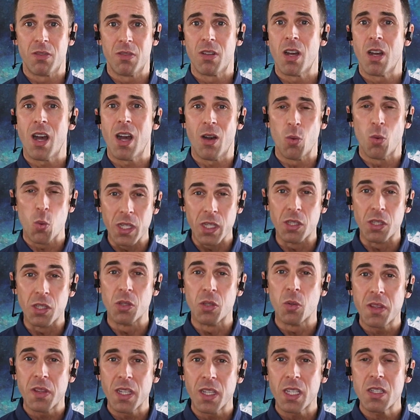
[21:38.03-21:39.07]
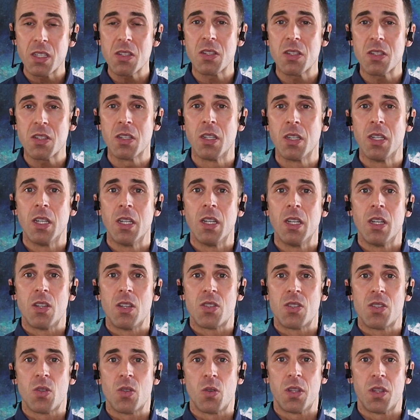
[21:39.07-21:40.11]
how we do things,
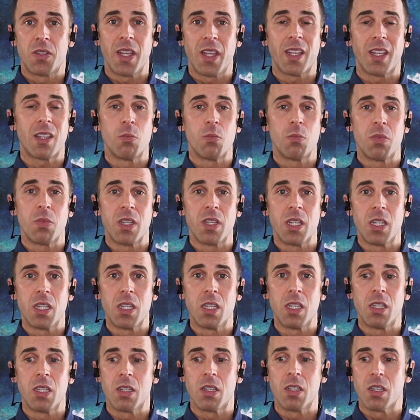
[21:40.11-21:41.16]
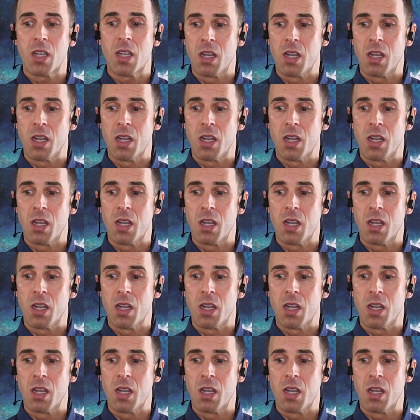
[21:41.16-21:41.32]
so that they can be